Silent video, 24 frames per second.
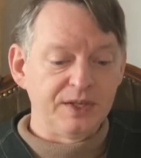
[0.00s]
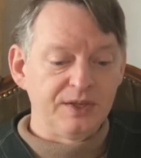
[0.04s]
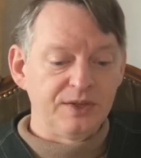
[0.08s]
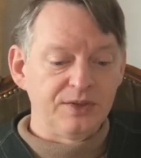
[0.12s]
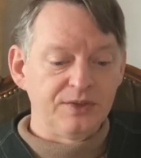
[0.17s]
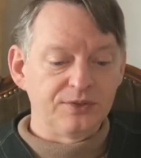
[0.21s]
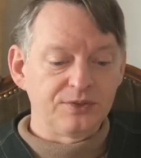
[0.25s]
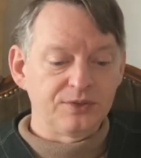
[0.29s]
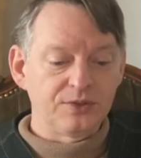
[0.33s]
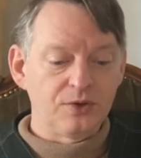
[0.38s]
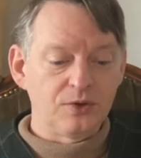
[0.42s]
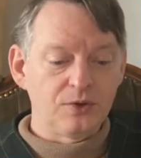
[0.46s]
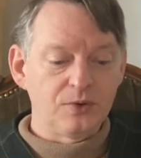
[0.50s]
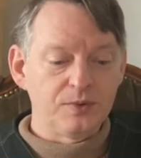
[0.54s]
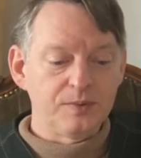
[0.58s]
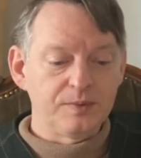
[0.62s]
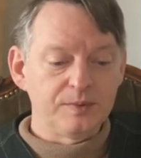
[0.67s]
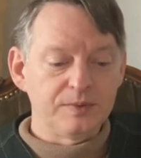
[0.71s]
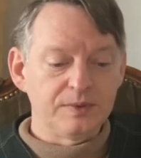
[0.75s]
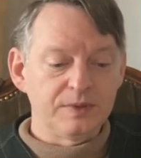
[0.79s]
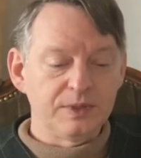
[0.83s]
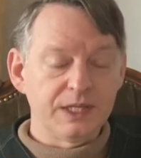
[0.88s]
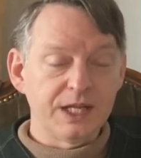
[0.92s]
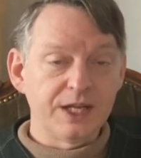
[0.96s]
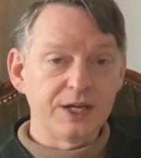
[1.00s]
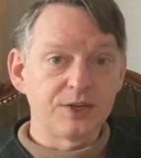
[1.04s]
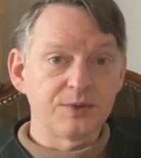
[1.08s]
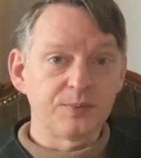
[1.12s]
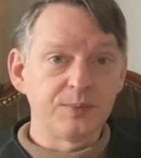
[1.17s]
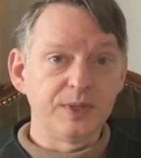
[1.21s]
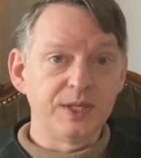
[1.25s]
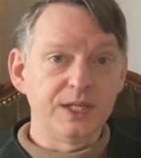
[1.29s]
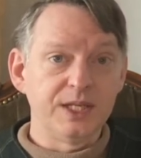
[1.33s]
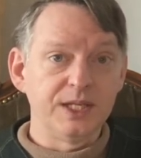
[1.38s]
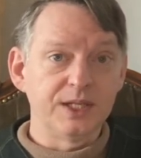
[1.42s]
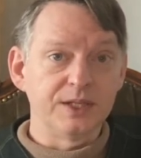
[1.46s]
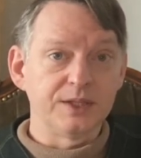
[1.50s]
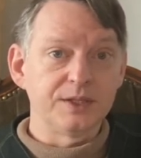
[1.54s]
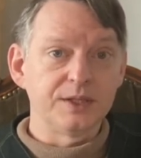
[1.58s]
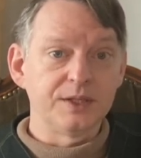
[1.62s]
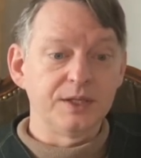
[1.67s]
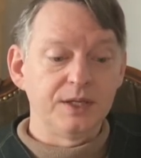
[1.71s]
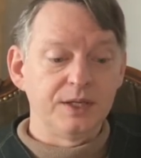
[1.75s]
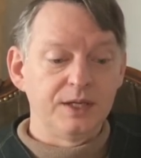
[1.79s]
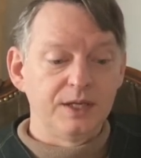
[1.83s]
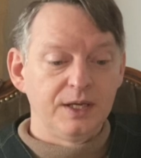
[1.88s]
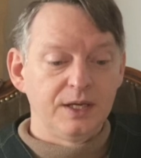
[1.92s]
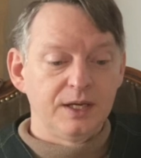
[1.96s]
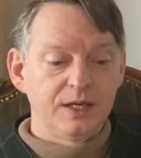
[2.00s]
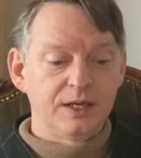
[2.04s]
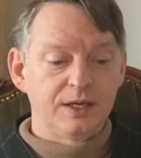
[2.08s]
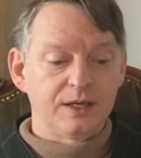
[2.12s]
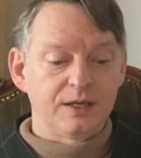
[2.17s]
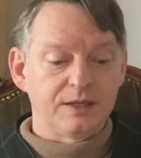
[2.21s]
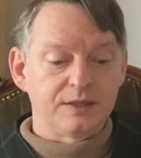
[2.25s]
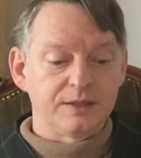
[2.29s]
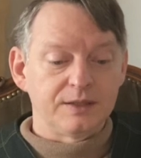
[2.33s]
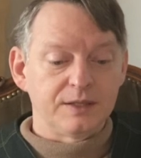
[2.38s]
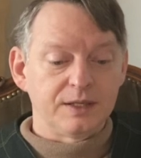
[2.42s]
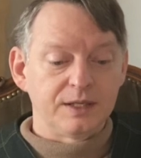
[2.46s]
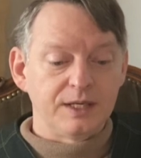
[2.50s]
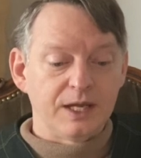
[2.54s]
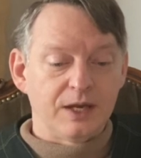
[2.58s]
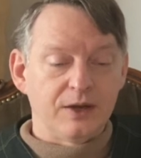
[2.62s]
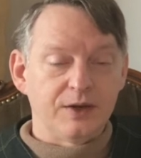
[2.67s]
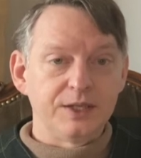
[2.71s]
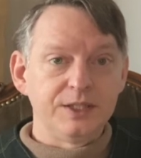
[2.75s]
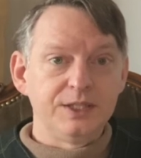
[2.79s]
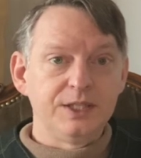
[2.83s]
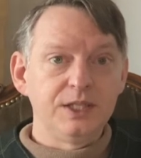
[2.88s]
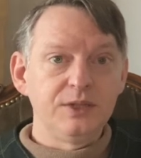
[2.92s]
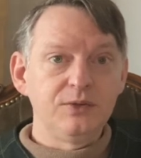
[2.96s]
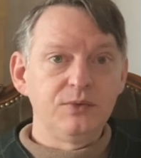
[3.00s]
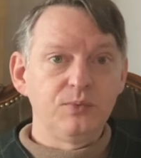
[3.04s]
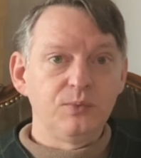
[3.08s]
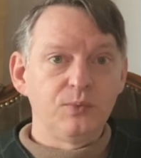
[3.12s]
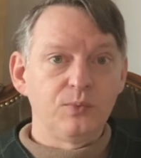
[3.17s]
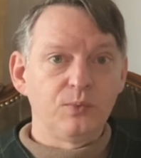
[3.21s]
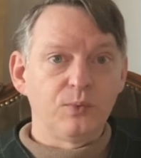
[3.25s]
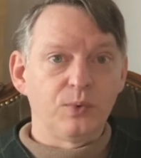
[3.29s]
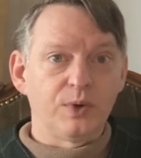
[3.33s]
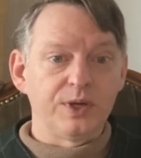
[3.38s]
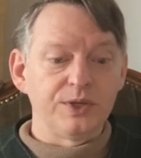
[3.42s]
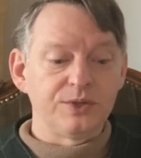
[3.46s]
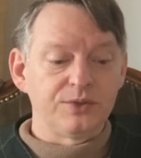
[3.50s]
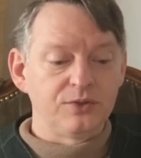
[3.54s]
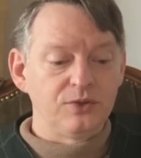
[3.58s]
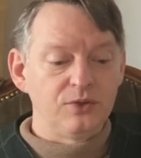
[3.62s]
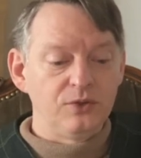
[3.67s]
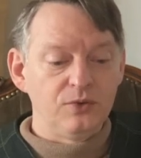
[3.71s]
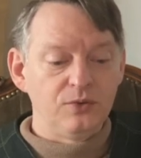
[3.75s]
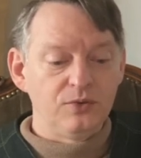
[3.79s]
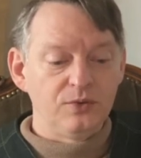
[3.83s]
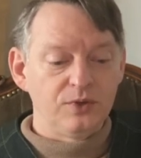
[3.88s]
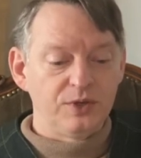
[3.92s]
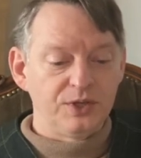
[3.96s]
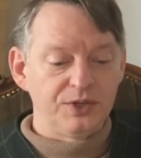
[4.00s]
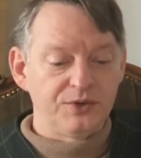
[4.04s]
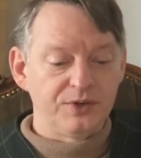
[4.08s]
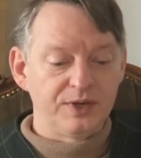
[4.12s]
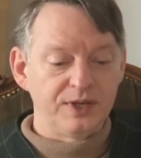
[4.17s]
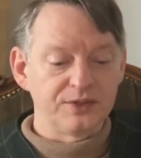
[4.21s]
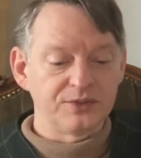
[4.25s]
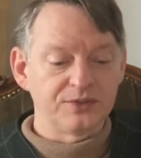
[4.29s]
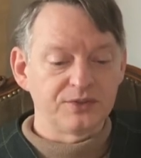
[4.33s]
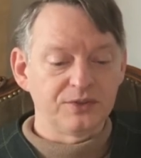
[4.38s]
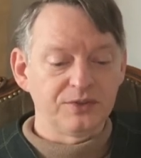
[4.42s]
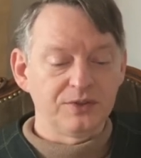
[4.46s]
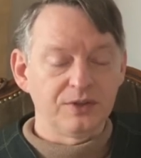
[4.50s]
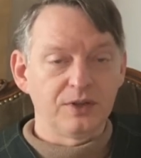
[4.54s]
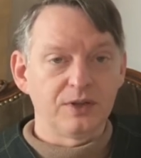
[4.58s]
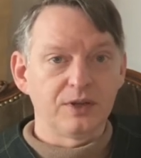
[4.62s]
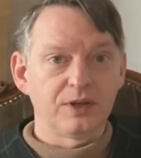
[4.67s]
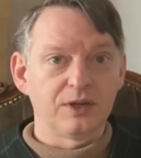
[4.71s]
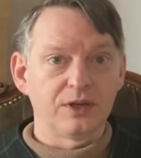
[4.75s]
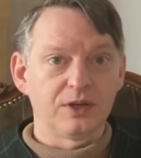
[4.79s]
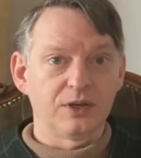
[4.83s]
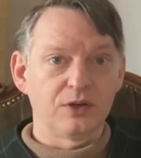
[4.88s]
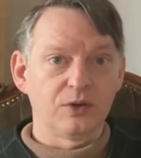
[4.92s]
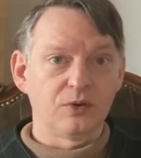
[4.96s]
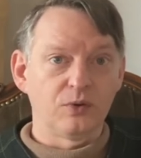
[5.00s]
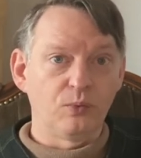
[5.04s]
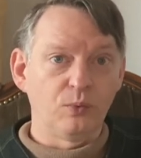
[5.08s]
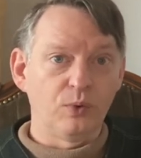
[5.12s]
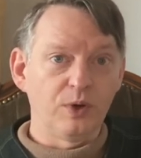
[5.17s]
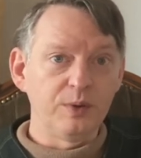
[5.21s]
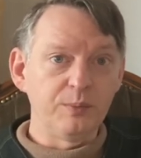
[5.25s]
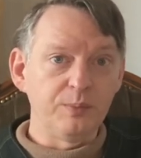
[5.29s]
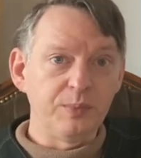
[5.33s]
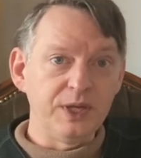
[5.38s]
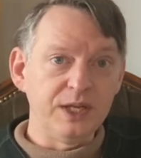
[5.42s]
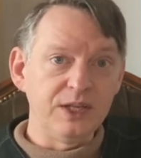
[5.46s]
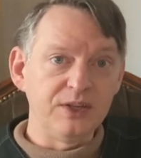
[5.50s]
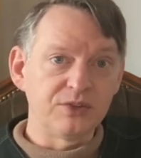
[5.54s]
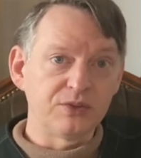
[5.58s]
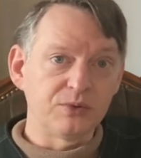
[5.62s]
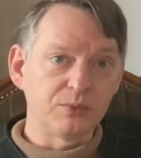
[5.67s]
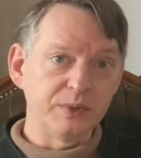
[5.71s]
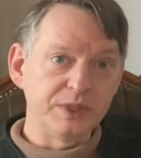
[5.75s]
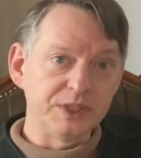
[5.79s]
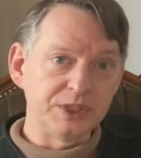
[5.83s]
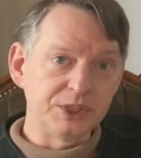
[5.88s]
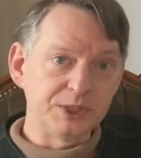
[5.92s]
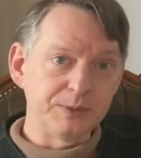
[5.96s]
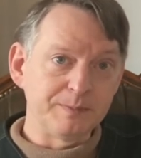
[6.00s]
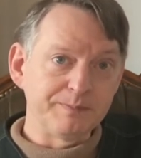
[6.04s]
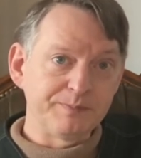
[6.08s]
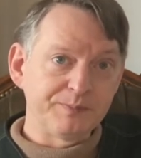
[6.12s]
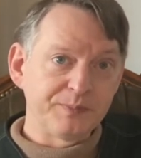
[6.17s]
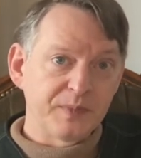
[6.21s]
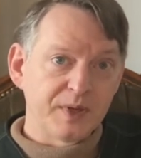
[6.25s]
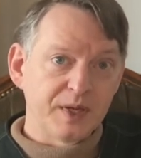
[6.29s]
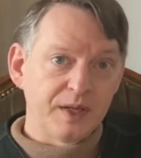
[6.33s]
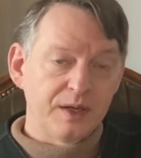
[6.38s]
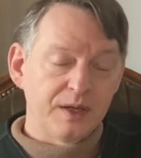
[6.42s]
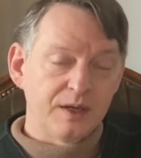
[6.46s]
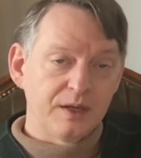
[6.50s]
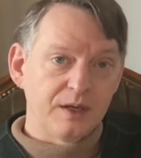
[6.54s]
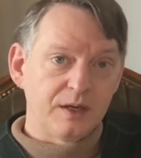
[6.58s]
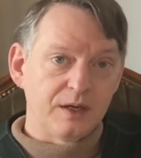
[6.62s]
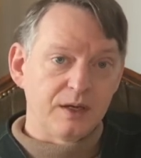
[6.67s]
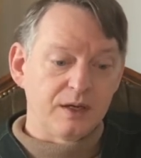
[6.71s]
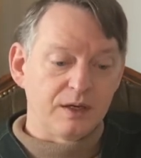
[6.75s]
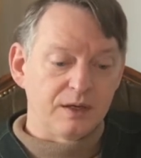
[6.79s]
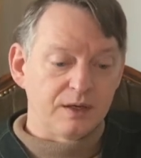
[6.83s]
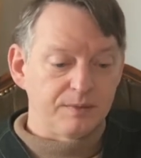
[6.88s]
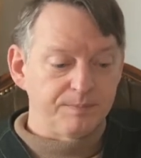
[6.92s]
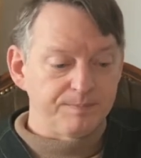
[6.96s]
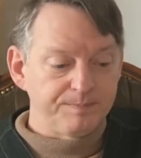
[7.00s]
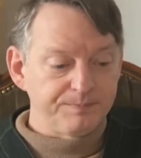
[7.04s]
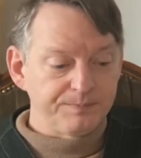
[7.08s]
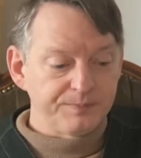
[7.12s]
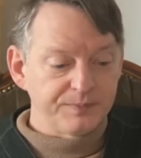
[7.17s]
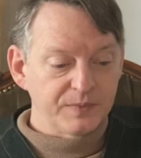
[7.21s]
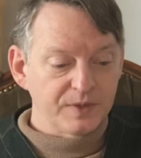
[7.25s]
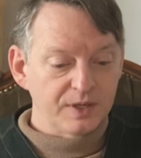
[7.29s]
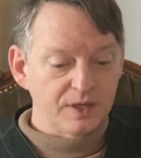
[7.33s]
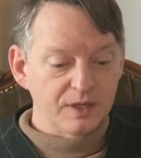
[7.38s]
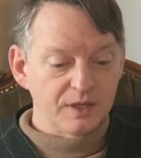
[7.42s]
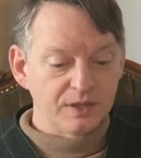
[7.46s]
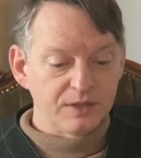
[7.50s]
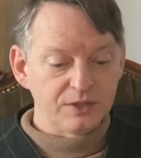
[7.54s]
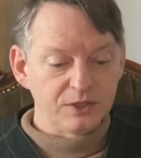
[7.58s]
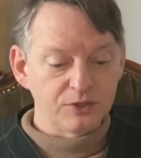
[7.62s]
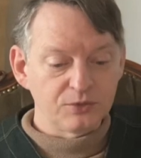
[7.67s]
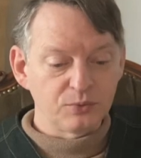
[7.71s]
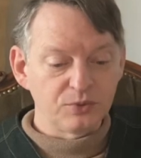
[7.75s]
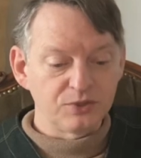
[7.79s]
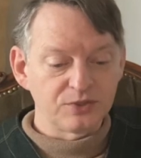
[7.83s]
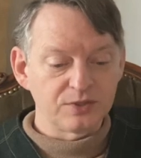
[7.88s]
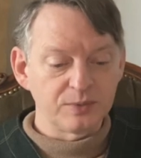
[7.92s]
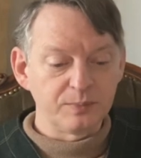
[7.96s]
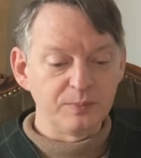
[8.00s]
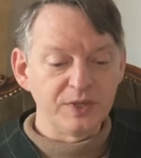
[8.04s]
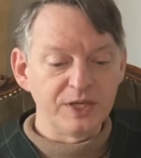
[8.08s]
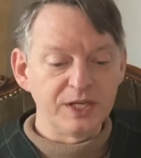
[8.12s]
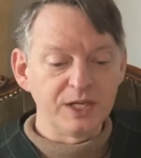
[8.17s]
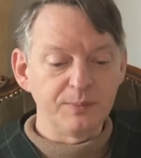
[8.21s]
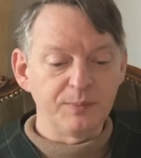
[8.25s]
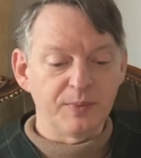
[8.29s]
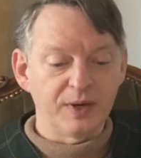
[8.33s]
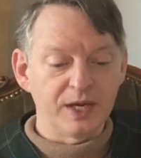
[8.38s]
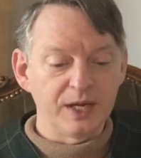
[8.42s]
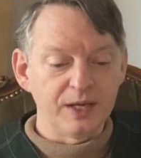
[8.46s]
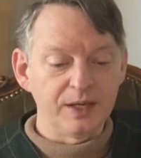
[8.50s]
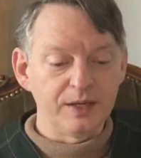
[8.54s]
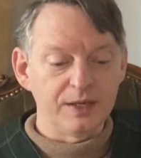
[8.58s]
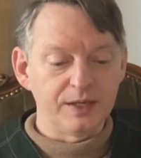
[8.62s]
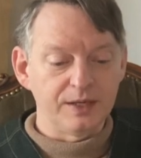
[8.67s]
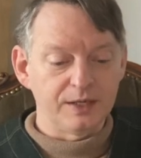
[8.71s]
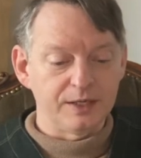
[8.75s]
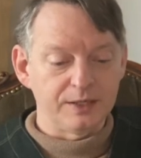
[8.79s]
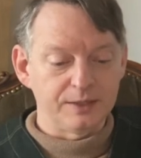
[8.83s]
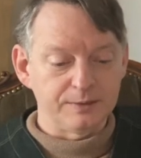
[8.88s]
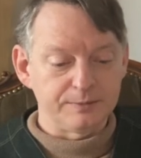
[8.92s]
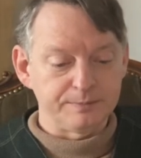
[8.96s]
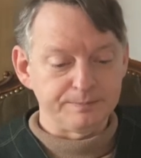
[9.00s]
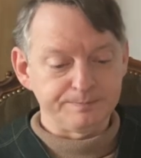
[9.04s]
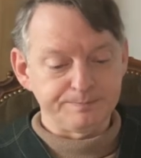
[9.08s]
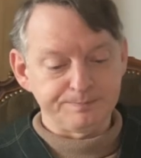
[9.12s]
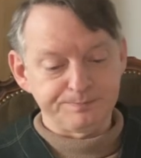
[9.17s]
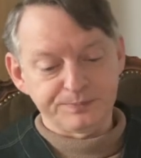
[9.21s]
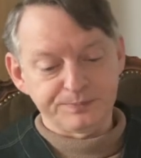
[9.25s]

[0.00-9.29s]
So let us begin. Uh, now I did want to address uh, one piece which uh, this was submitted by um,